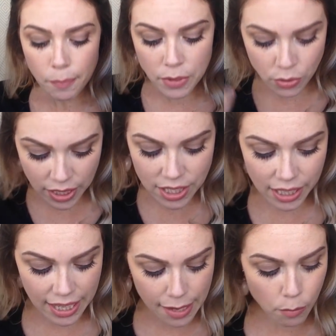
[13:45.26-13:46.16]
You need
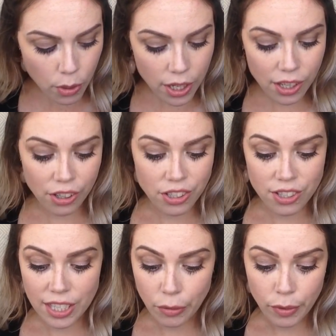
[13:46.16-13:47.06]
to keep working on
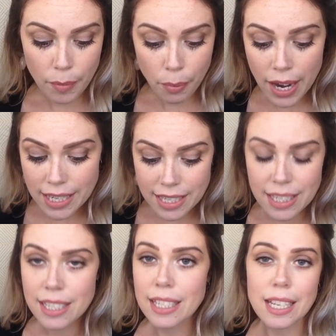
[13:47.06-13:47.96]
your self-love
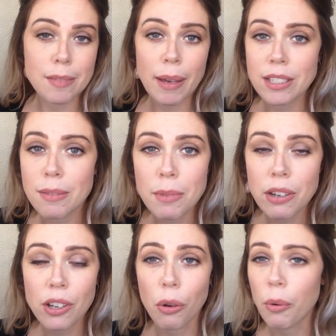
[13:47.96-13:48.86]
practices, expect a
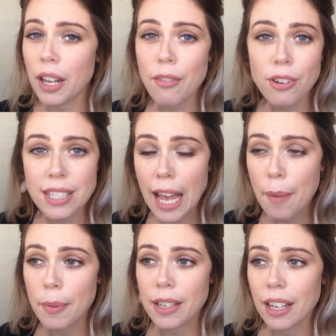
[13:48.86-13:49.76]
miracle, whatever has
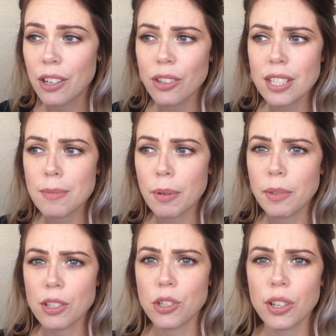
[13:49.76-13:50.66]
happened. I know this is
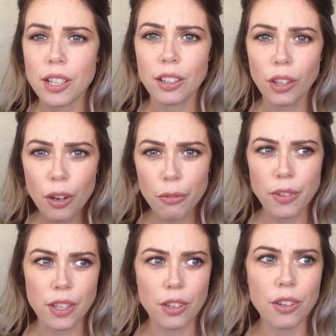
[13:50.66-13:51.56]
probably a triggered a lot
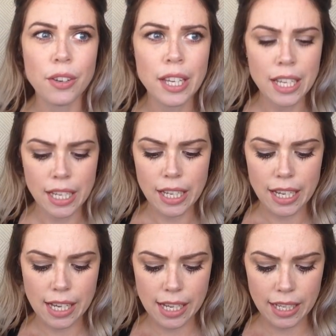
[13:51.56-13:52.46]
for you.
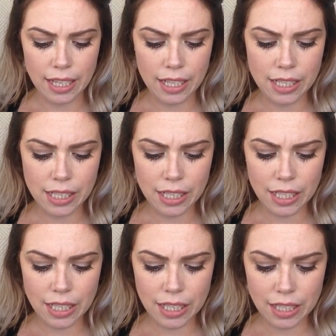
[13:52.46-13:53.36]
And
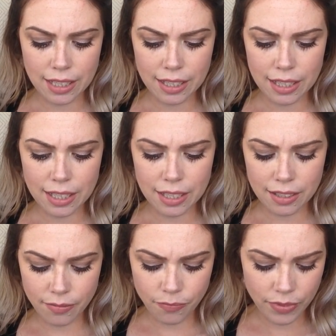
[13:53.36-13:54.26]

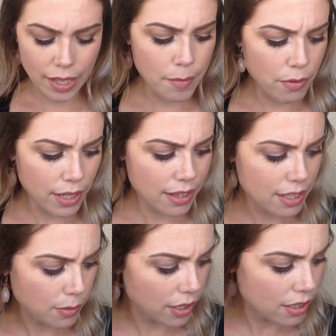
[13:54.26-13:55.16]
let me read this one.